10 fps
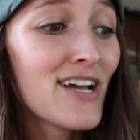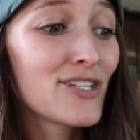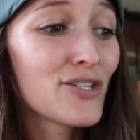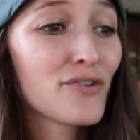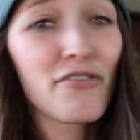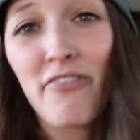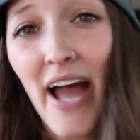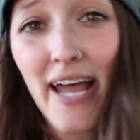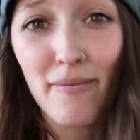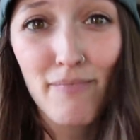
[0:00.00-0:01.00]
to
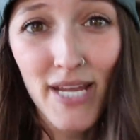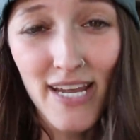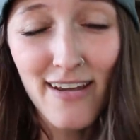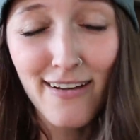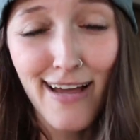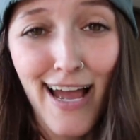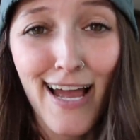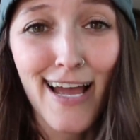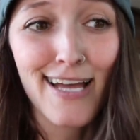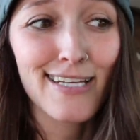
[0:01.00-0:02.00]
define me
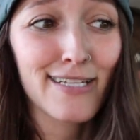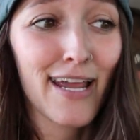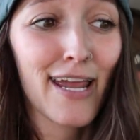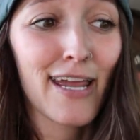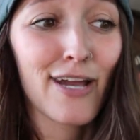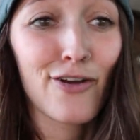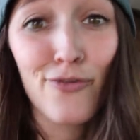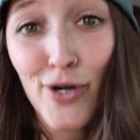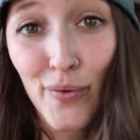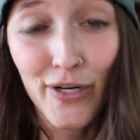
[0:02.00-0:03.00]
as a
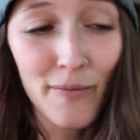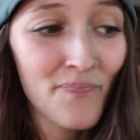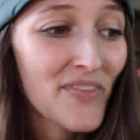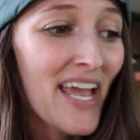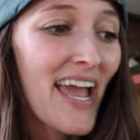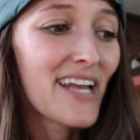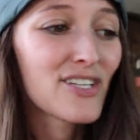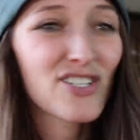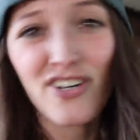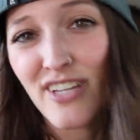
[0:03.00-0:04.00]
grower, and
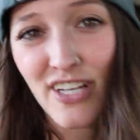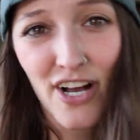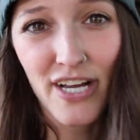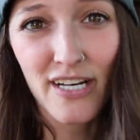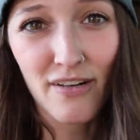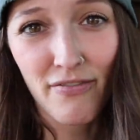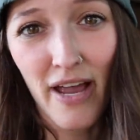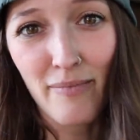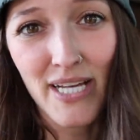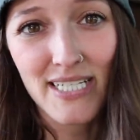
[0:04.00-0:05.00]
it's certainly not going to
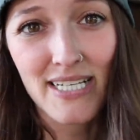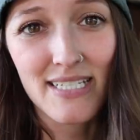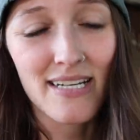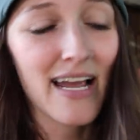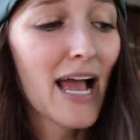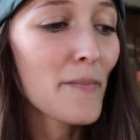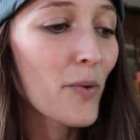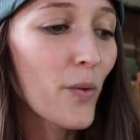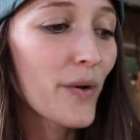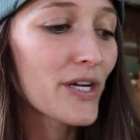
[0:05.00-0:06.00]
define my season.
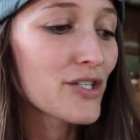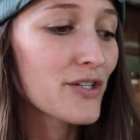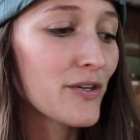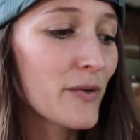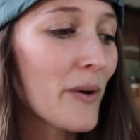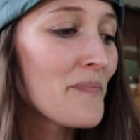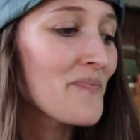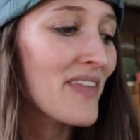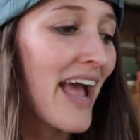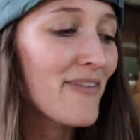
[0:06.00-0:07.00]
I'm going to
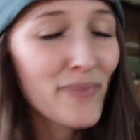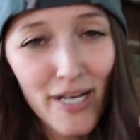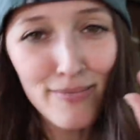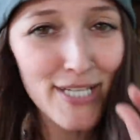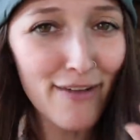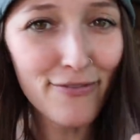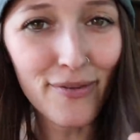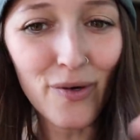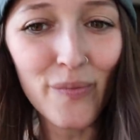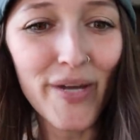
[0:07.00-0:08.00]
have been upset for a
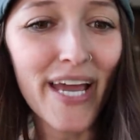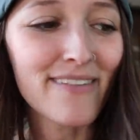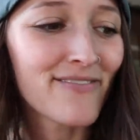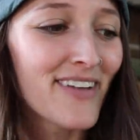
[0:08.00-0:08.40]
little bit